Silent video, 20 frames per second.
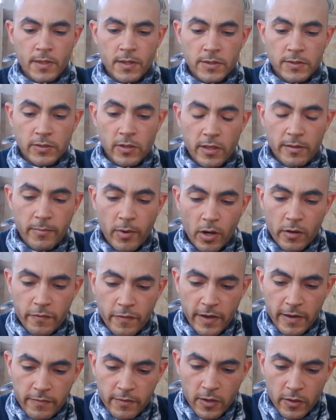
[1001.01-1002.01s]
So that Mark
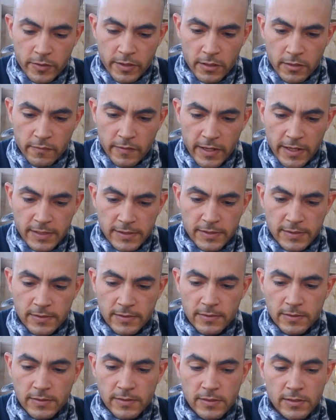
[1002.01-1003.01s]
V cloaking device,
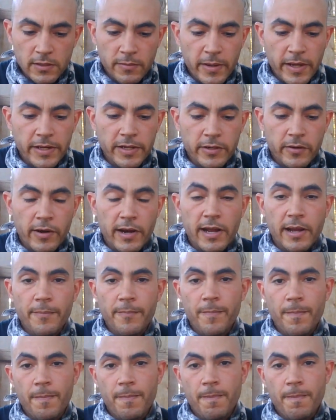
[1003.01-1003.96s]
still mine to grab.